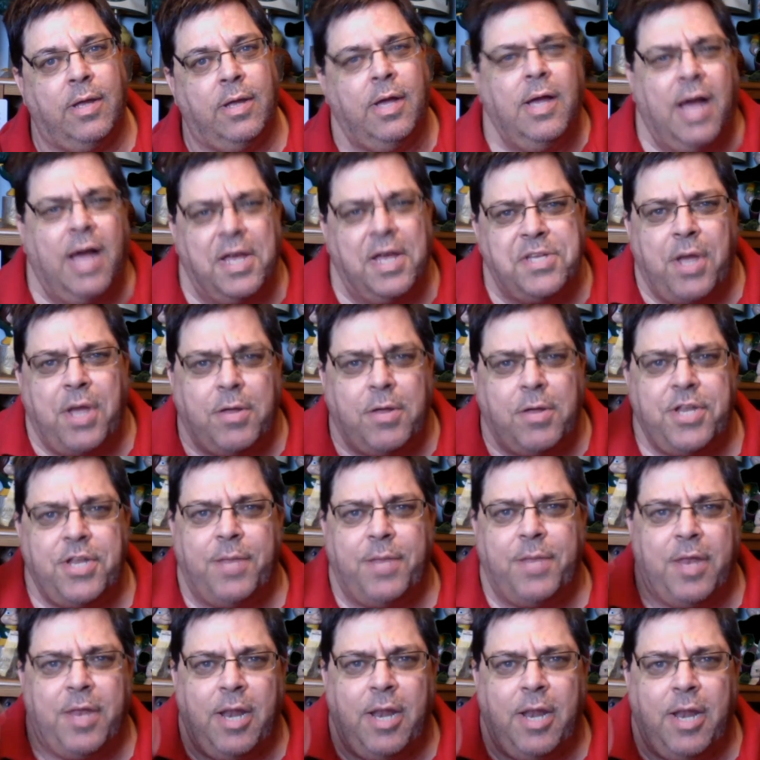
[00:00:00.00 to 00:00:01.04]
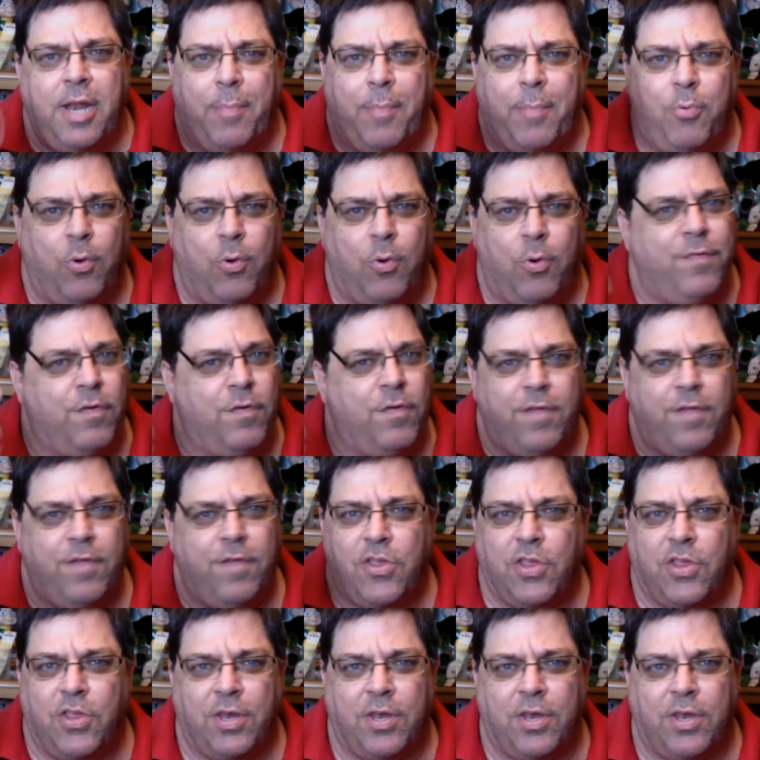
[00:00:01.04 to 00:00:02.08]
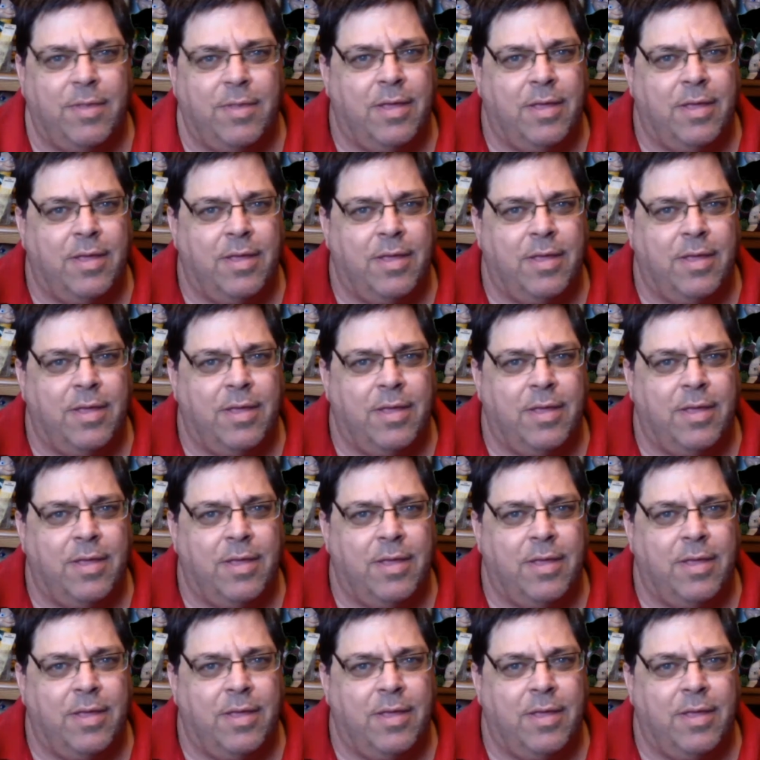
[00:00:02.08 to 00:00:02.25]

I saw something in my peripheral vision.